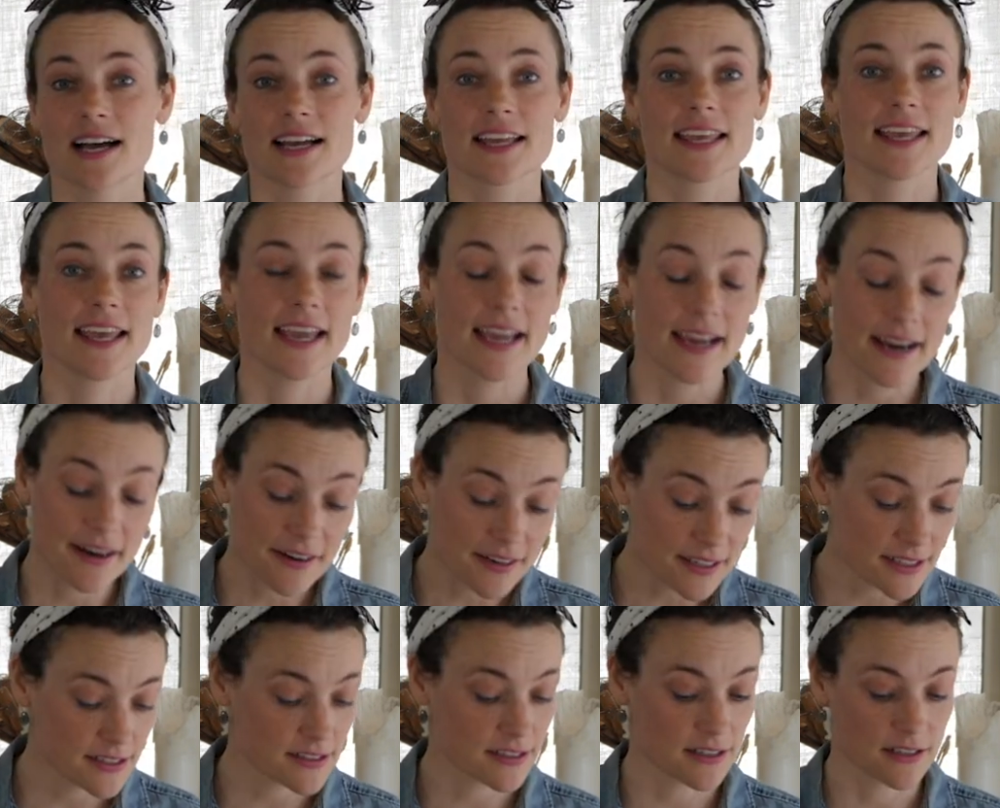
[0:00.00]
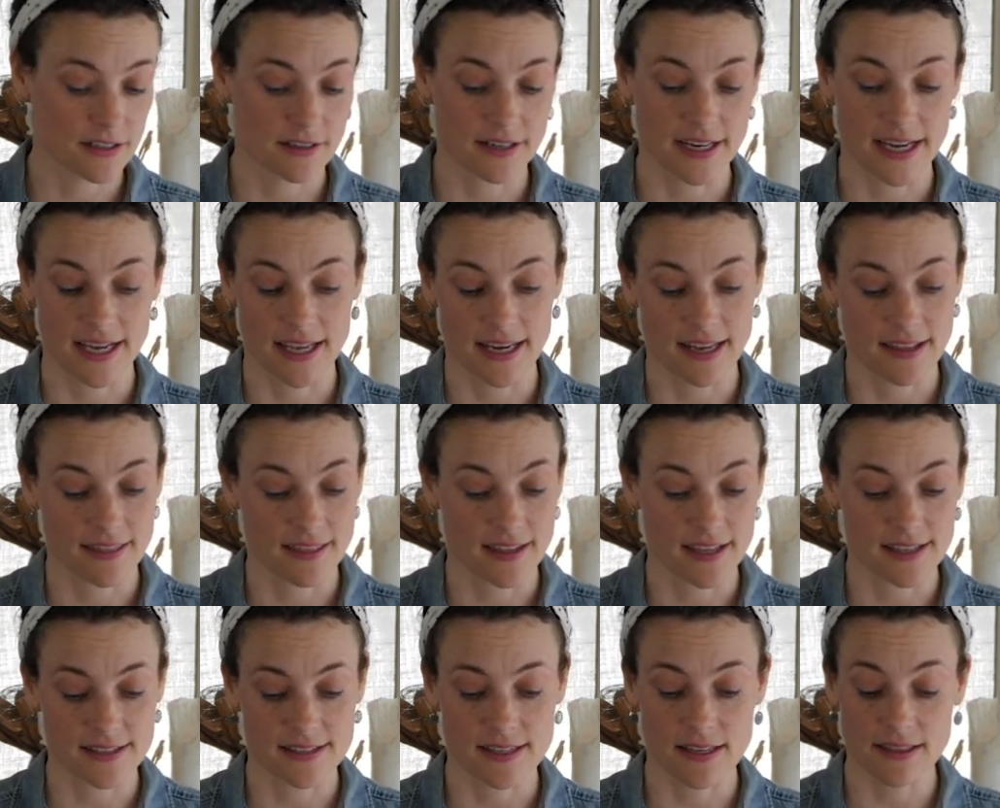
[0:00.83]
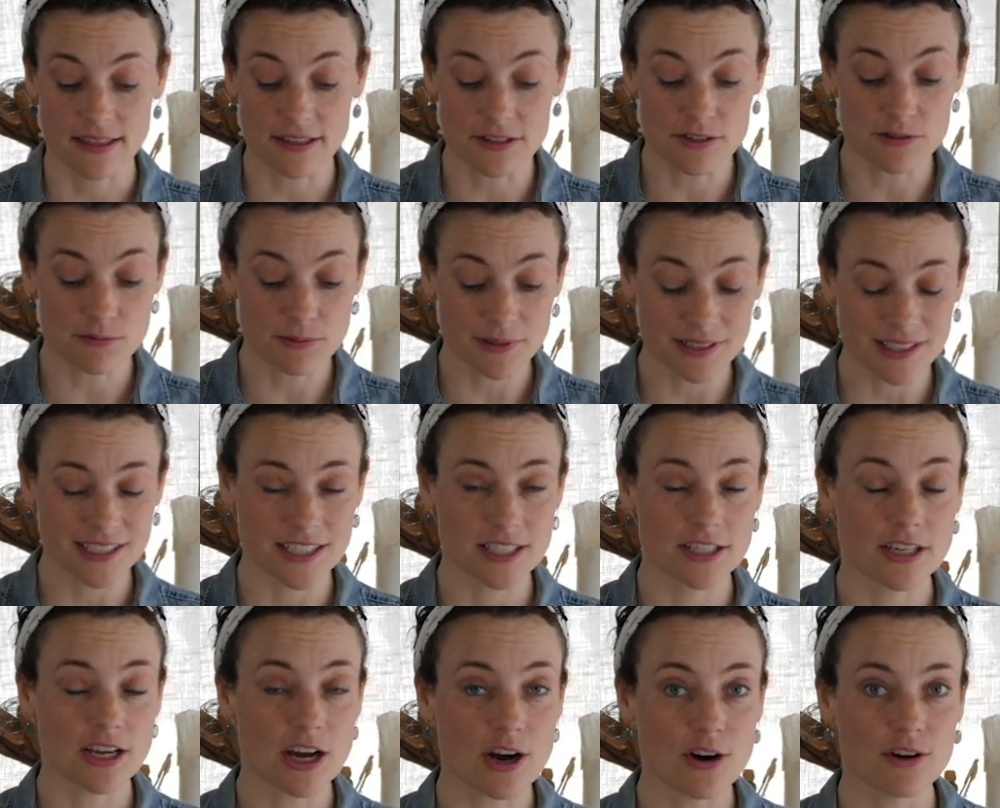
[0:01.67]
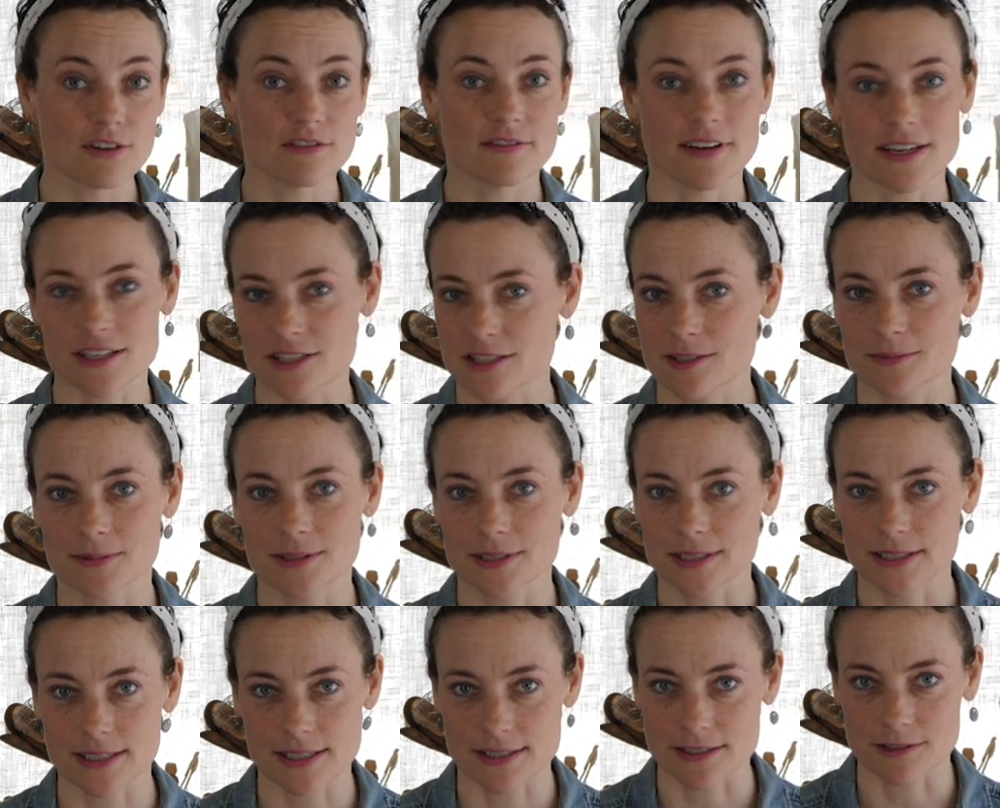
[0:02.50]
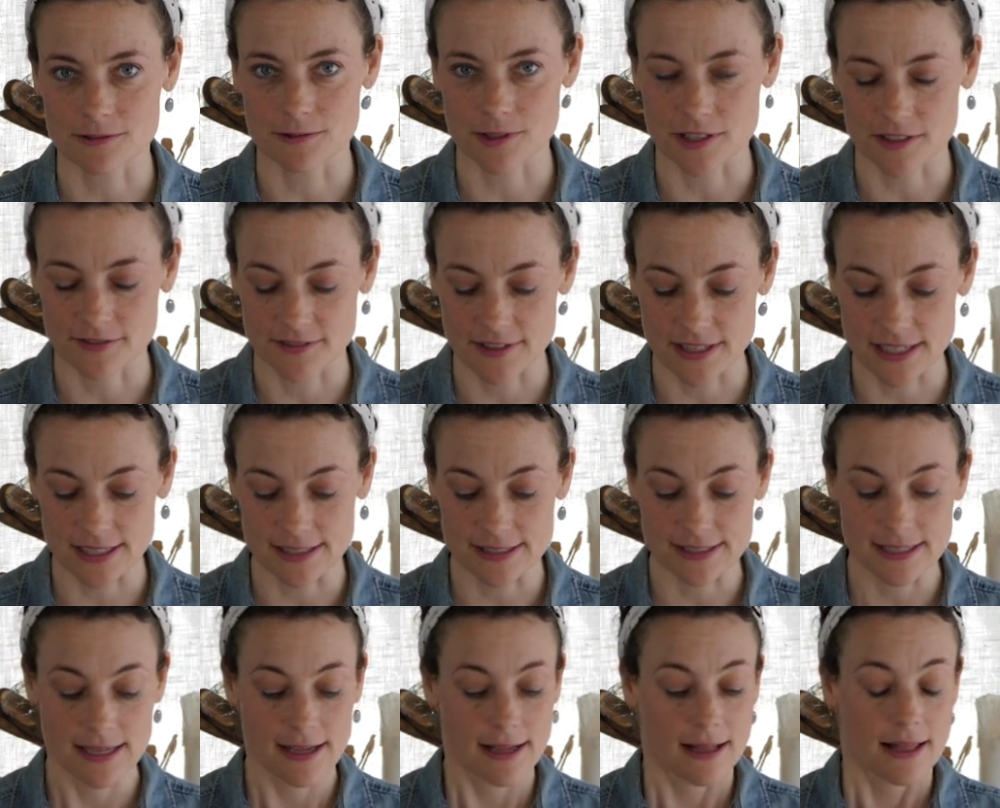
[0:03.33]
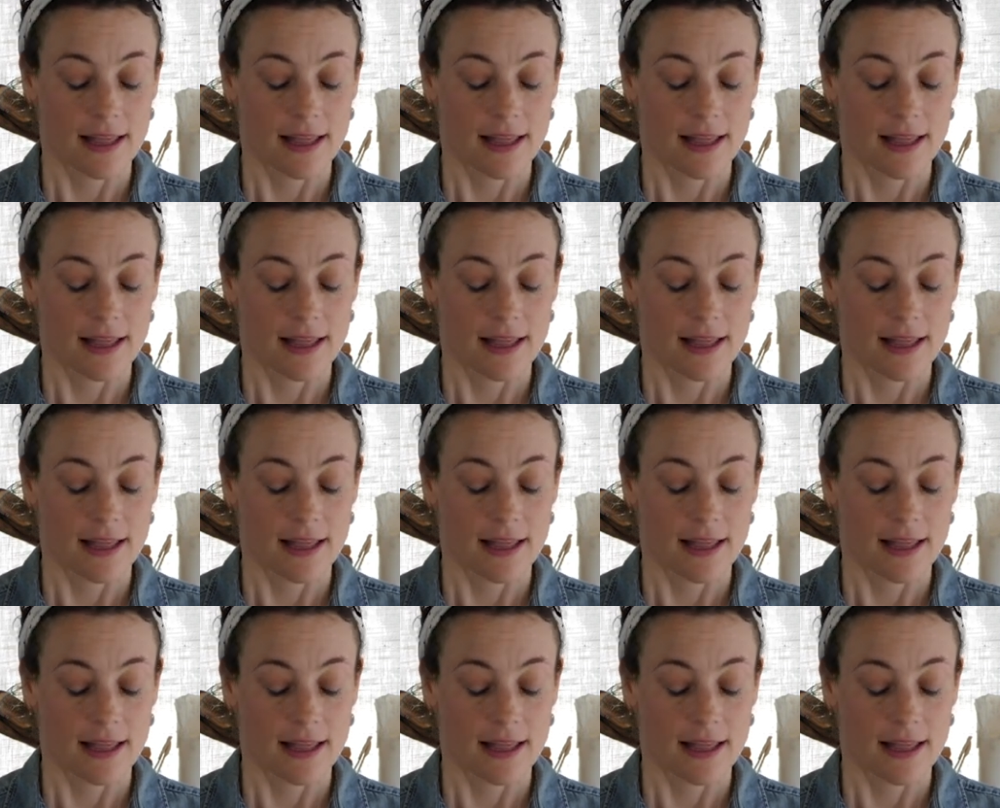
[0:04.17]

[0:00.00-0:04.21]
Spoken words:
Carrots are great in this. There's really no vegetable that doesn't work for this.